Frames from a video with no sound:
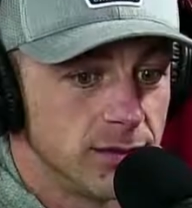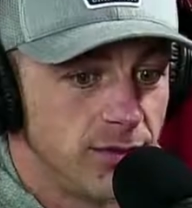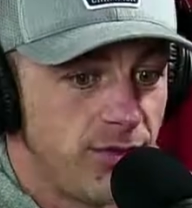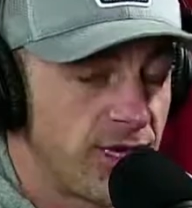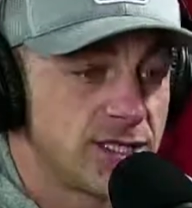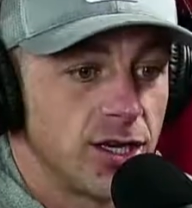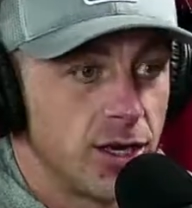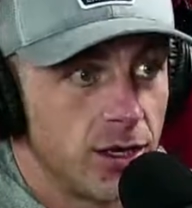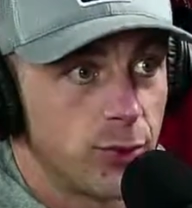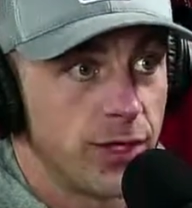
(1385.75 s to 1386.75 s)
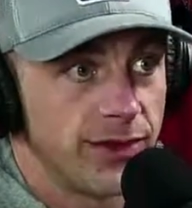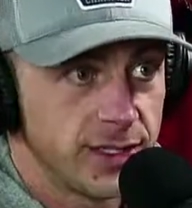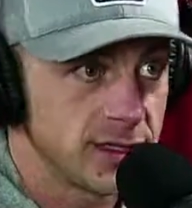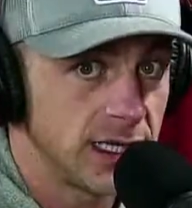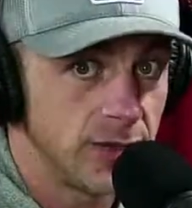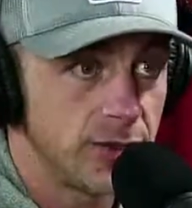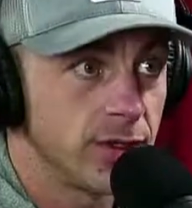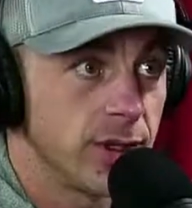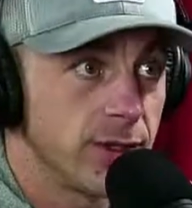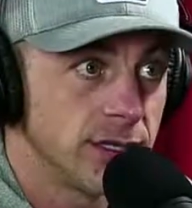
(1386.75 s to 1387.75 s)
fixed on our previous label that
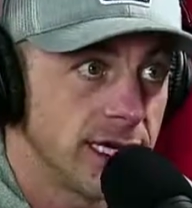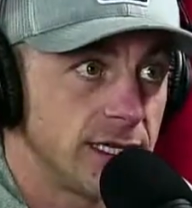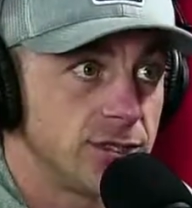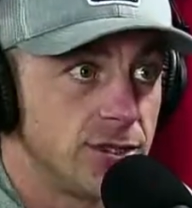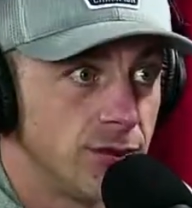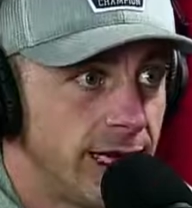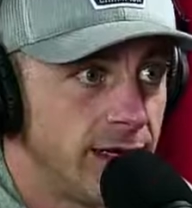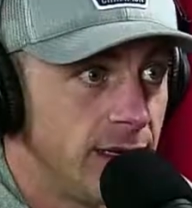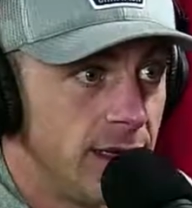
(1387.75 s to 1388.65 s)
we were attached to, right?